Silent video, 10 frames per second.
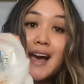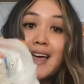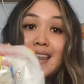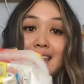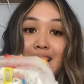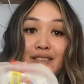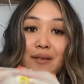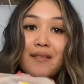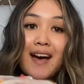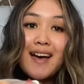I love
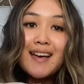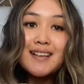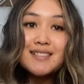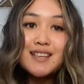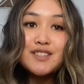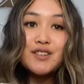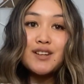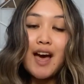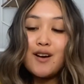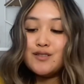them, guys. They
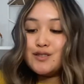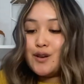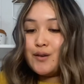turned out so